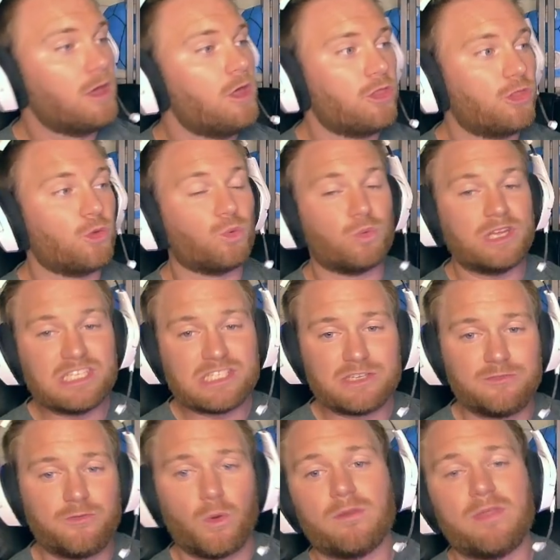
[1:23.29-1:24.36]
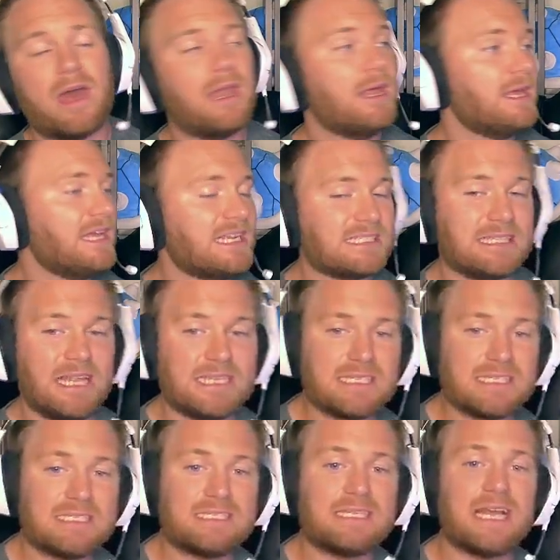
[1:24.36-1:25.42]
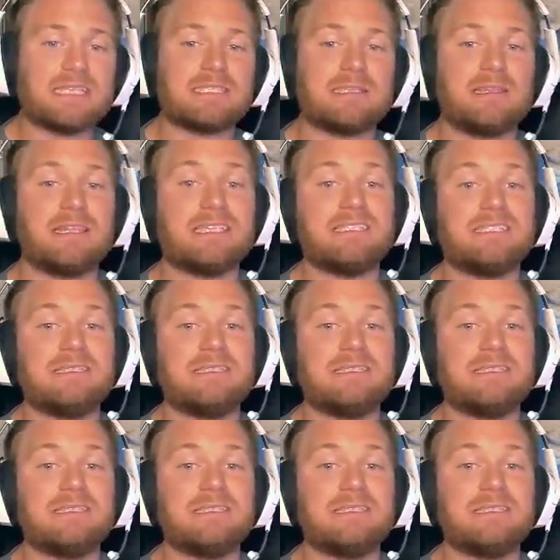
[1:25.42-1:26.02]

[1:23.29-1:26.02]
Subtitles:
The reason for that is let's assess the